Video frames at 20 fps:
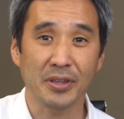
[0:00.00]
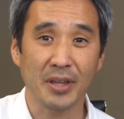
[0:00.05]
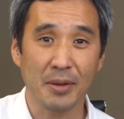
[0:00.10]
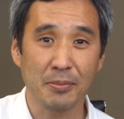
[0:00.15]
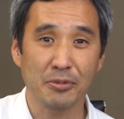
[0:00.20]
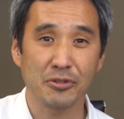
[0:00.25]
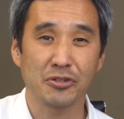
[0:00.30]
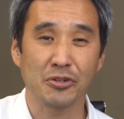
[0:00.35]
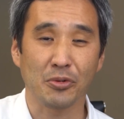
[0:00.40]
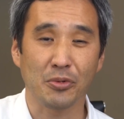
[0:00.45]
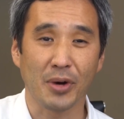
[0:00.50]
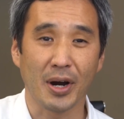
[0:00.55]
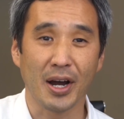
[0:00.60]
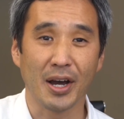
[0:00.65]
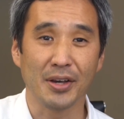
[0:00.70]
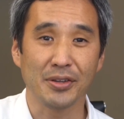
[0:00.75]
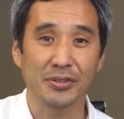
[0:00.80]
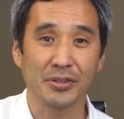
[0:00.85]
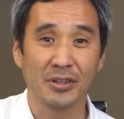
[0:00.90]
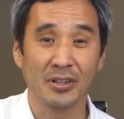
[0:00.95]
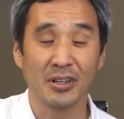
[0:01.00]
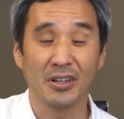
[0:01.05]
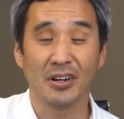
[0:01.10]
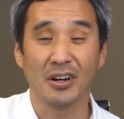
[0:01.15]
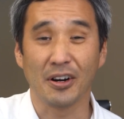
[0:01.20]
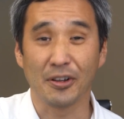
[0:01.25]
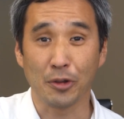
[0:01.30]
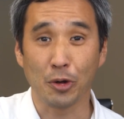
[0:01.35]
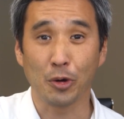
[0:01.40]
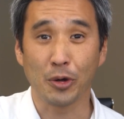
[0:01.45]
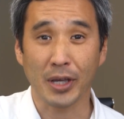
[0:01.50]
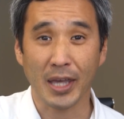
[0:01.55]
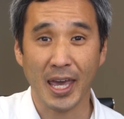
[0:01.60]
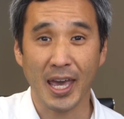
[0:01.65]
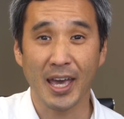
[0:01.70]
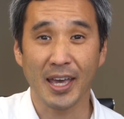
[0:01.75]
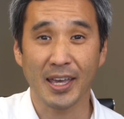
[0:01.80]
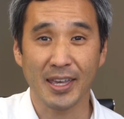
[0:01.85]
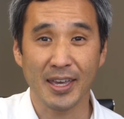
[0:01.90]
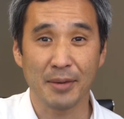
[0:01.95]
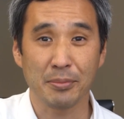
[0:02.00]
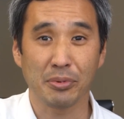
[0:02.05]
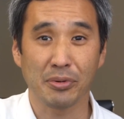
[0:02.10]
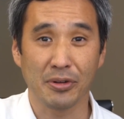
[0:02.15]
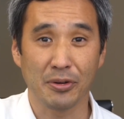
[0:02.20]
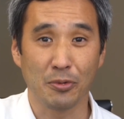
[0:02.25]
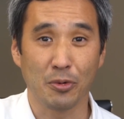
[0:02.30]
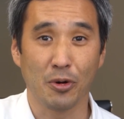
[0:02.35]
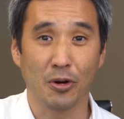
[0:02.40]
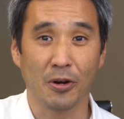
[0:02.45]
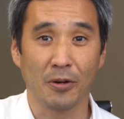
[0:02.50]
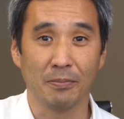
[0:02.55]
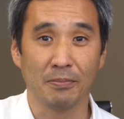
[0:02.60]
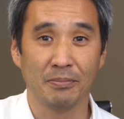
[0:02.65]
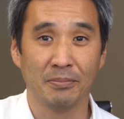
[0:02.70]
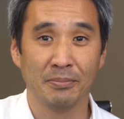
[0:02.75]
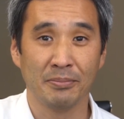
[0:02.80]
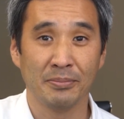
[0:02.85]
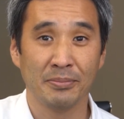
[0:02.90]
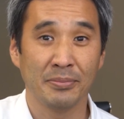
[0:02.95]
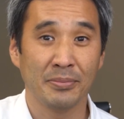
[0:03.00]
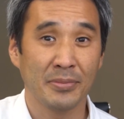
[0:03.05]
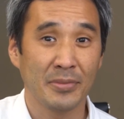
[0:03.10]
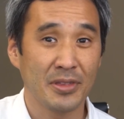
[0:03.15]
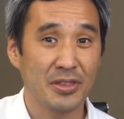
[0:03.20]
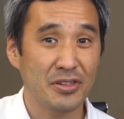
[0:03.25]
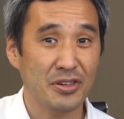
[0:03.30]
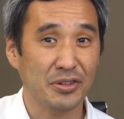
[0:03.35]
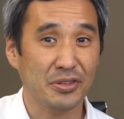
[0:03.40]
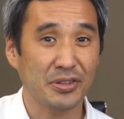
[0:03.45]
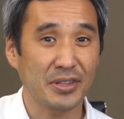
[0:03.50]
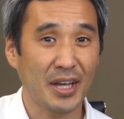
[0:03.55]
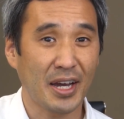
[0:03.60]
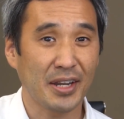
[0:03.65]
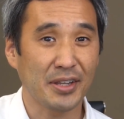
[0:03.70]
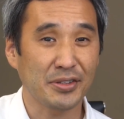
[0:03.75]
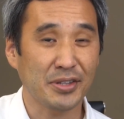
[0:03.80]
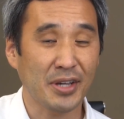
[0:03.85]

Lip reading: temperature-wise, although it can get pretty warm. Just not as